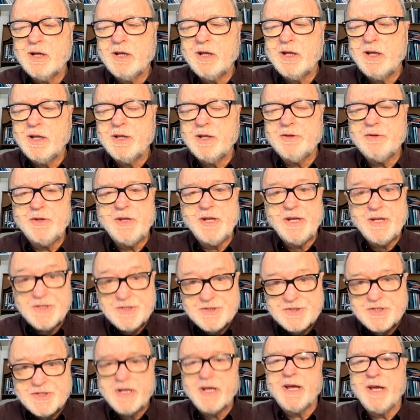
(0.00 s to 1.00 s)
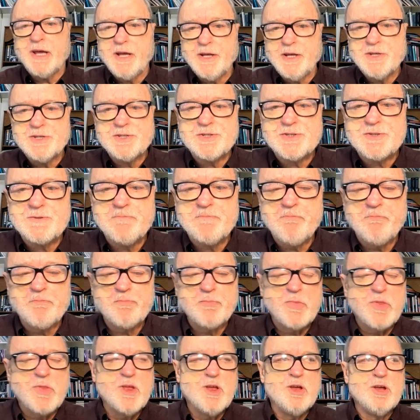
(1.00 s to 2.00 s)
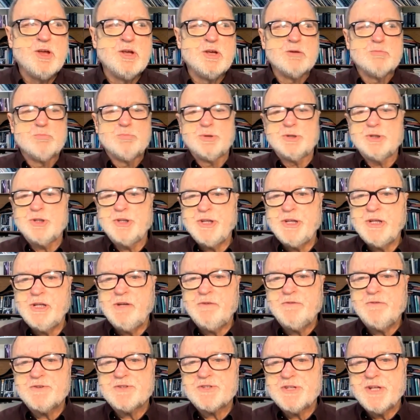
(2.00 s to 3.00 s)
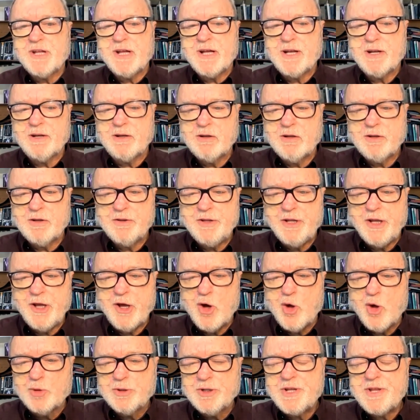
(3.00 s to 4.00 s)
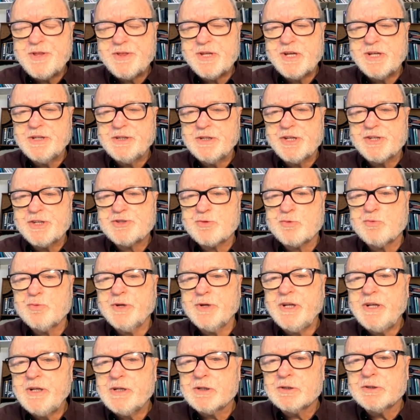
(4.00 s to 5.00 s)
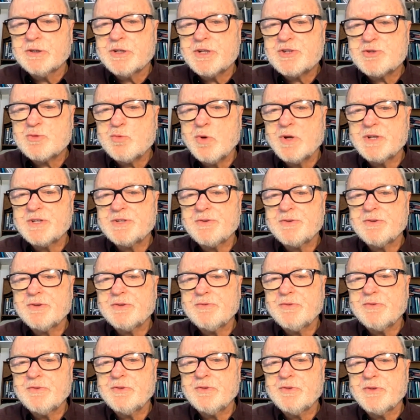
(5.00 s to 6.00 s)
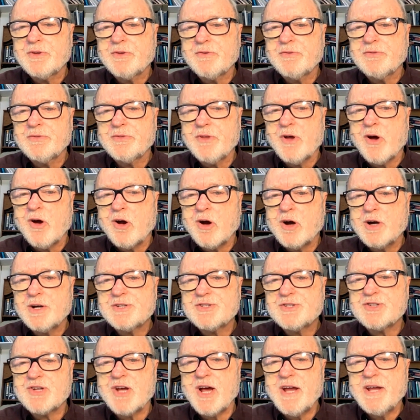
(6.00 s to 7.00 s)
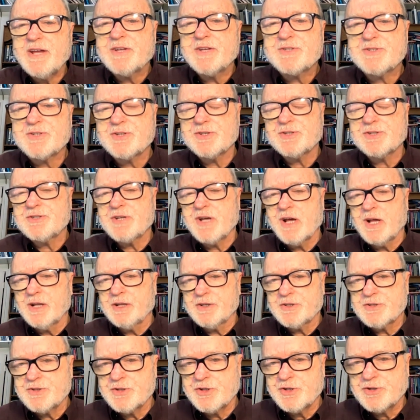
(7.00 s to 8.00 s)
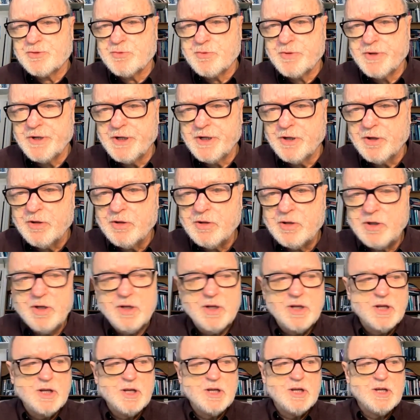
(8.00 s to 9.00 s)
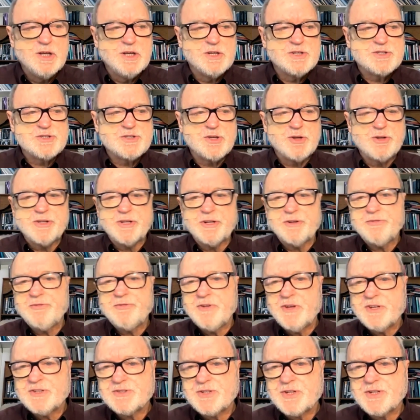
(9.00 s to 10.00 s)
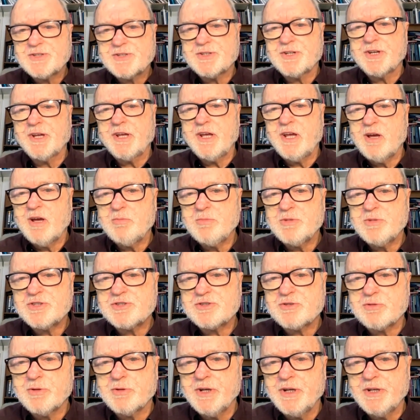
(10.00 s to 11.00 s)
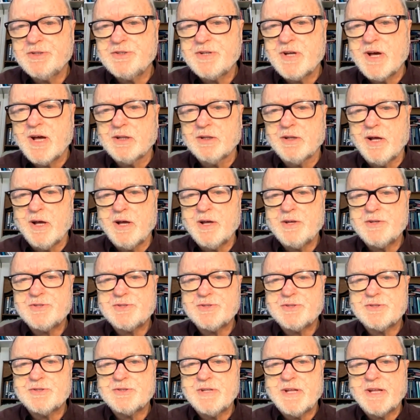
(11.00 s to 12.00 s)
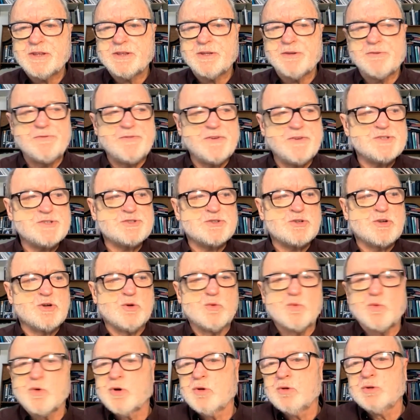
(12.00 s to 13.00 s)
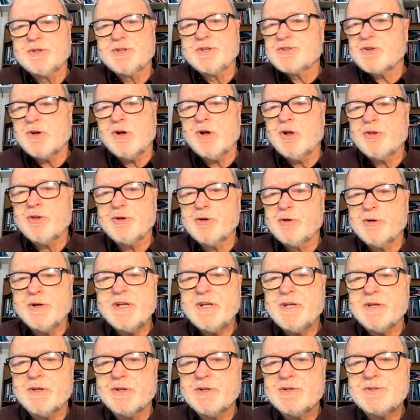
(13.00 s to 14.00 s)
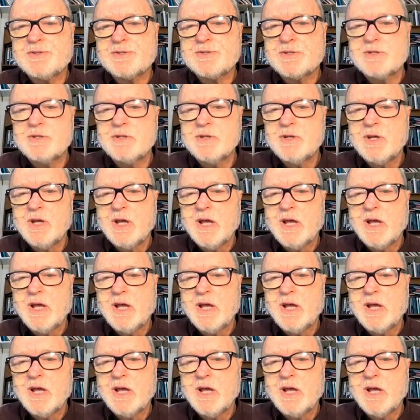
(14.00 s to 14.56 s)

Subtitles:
in these days believes that the only thing that's real is what the hard sciences tell us is real, so that physics and chemistry tell us that the physical world is all there is,